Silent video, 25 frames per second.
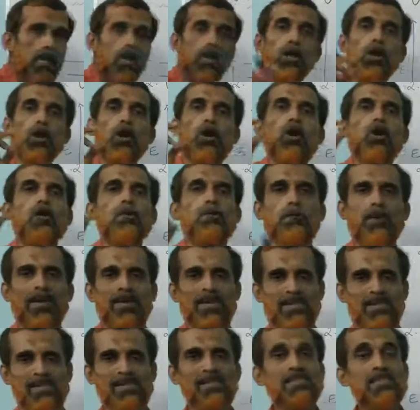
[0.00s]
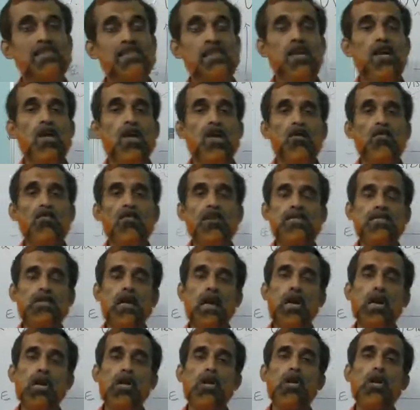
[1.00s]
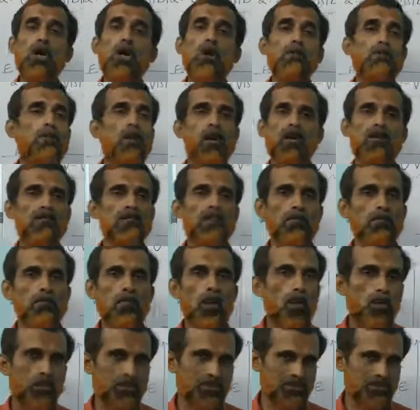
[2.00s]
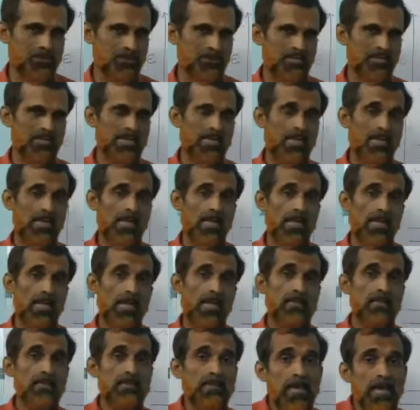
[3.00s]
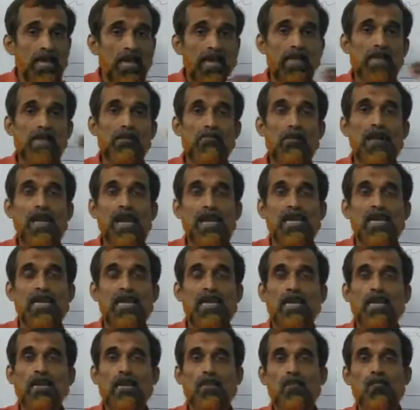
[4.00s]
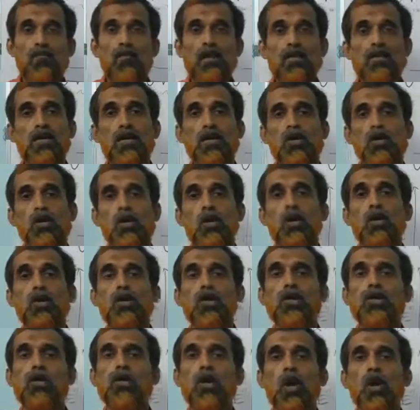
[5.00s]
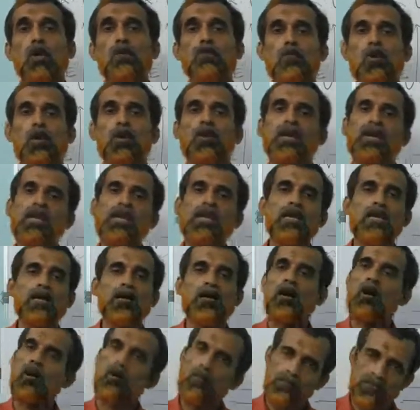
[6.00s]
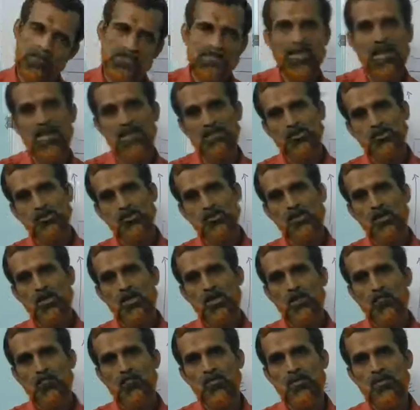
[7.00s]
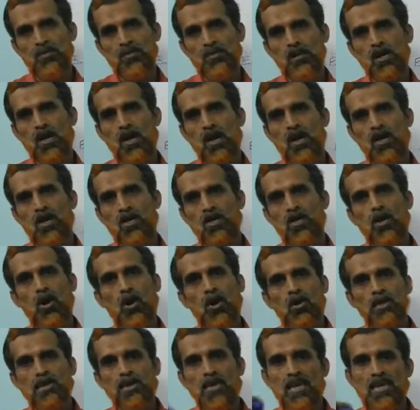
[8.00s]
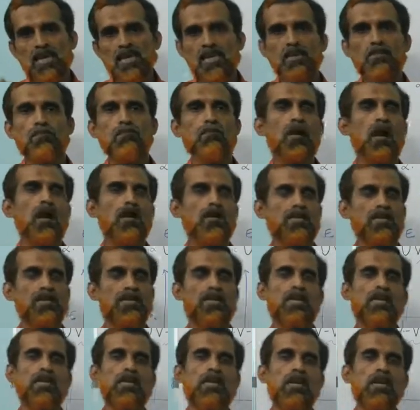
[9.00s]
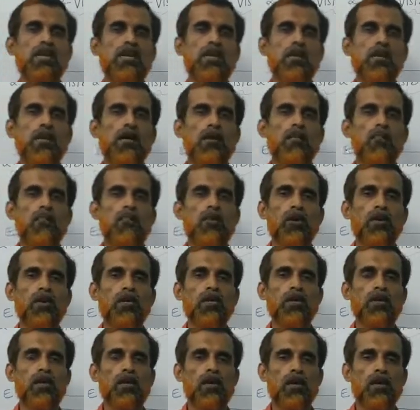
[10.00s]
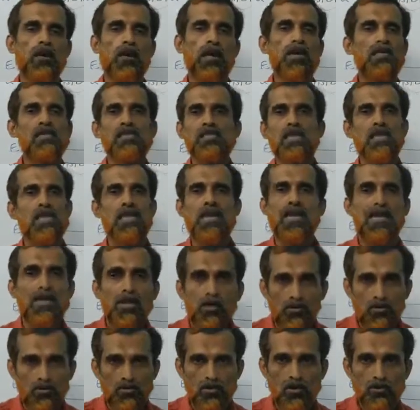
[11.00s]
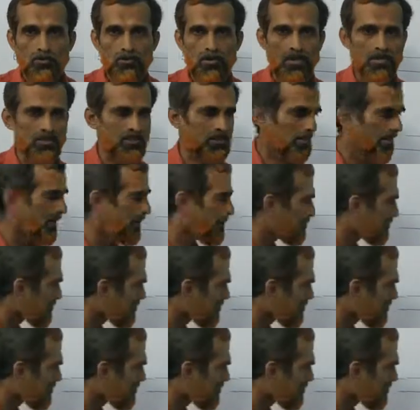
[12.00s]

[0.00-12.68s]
lone pairs which are not part of the bonds. They remain in what are called non-bonding orbitals, which are not taking part in LCA or combination.